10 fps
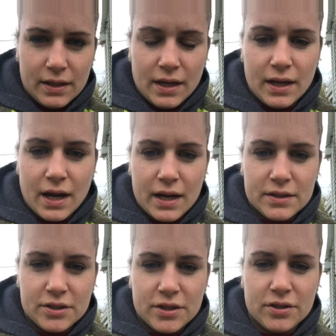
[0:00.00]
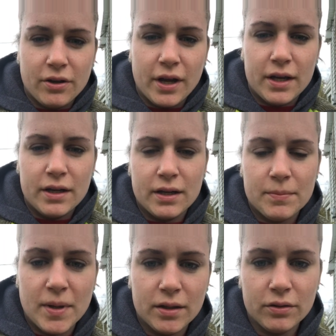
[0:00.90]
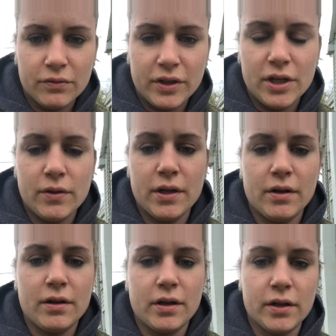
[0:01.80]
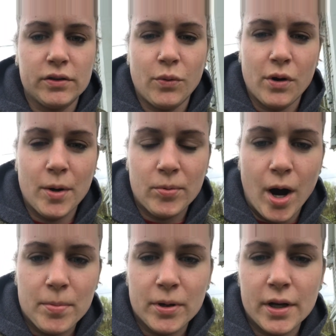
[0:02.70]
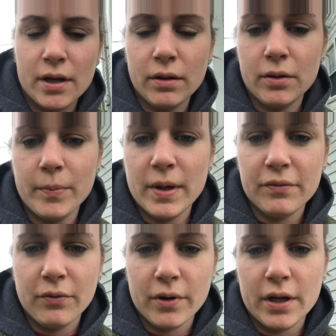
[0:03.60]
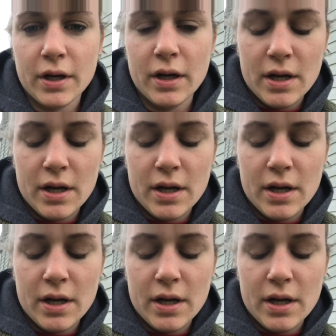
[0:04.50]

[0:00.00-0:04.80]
Hey guys, just thought I'd make a little video here to tour our property a little bit for you.